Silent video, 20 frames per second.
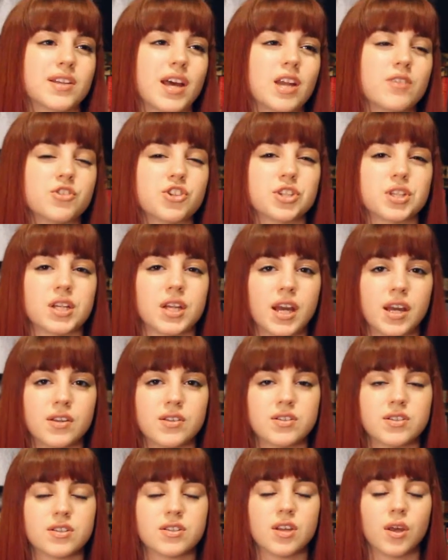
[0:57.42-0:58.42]
kind of just a nice
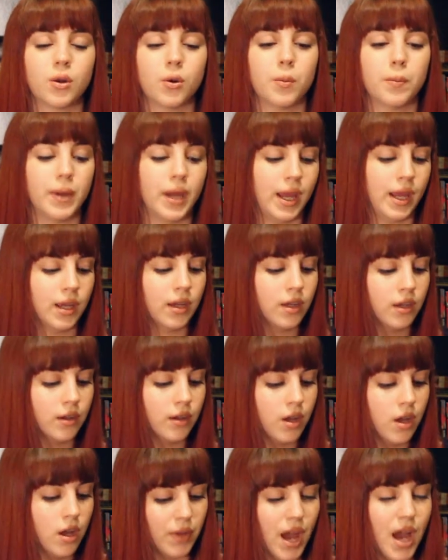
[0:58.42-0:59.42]
subtle pink.
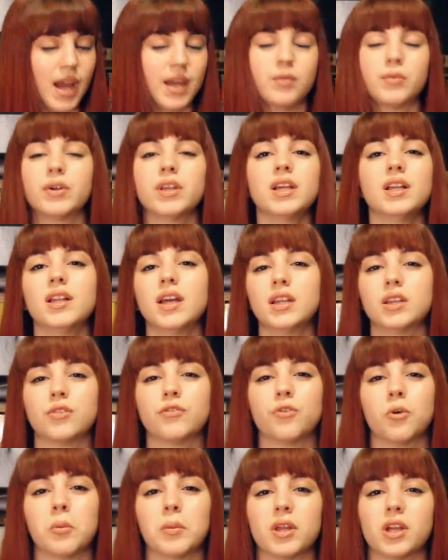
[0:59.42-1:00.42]
I really like the
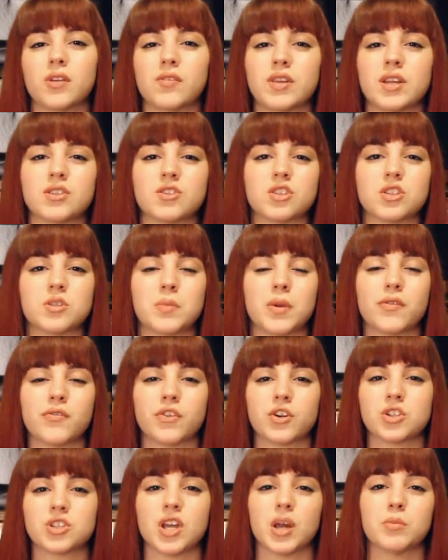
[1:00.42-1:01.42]
formula of these. This is my
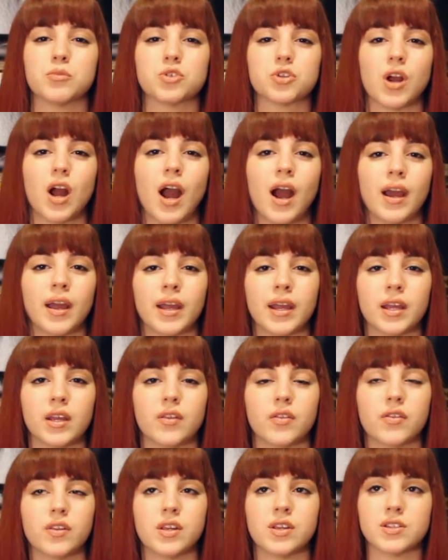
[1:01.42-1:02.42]
first time trying
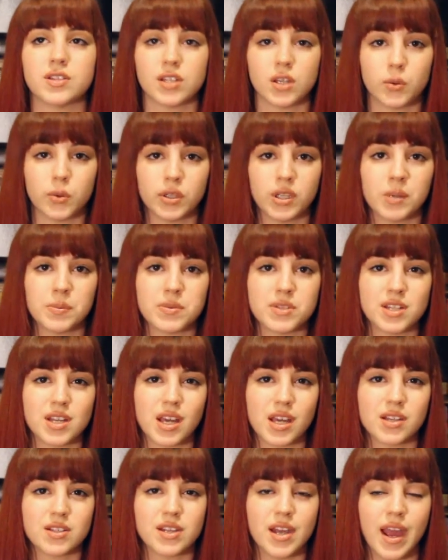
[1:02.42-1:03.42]
these liquid
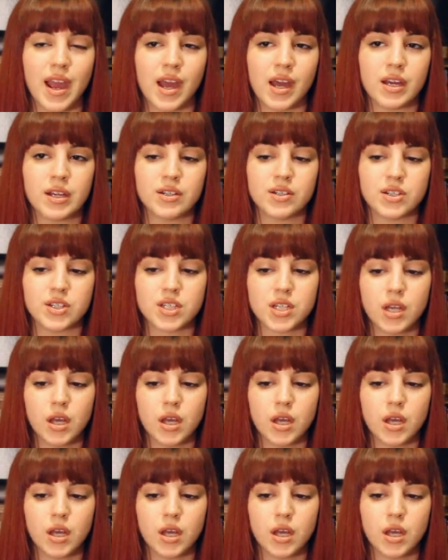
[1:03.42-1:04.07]
lipsticks, and